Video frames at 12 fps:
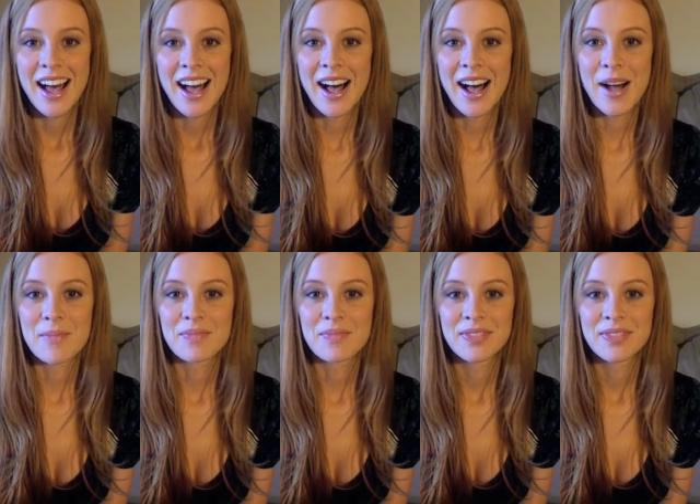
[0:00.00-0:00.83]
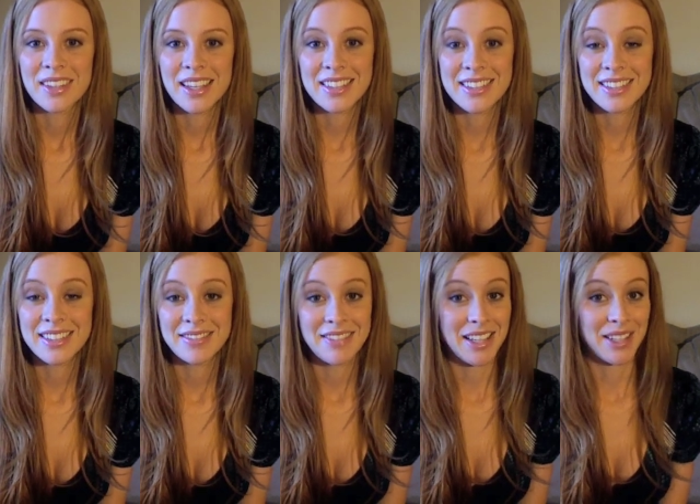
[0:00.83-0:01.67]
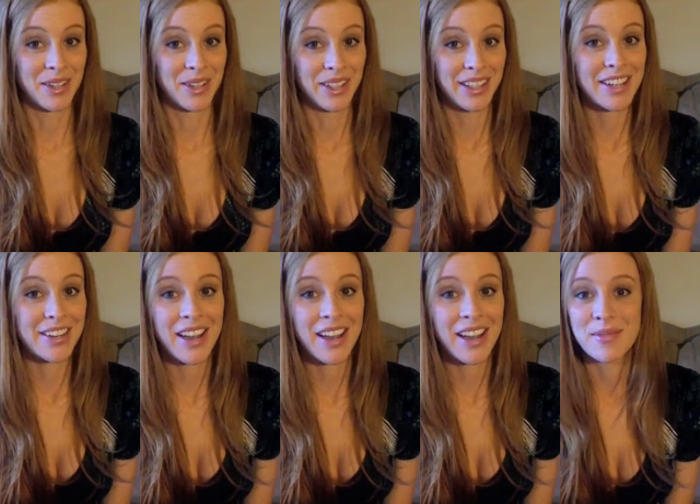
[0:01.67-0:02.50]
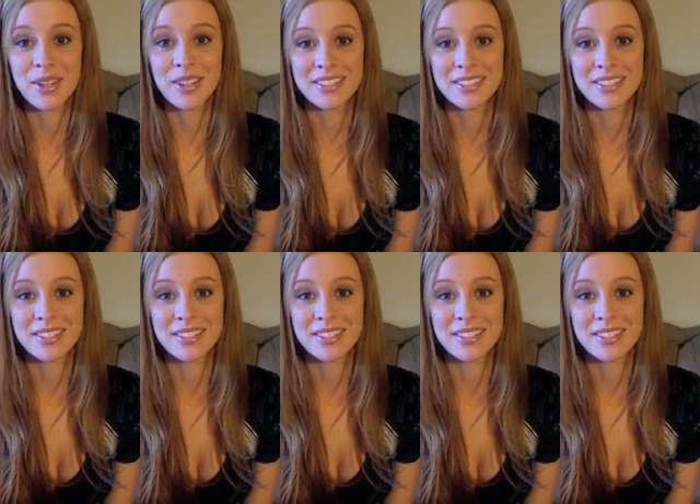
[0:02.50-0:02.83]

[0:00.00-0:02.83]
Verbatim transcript: um, it's it's really incredible.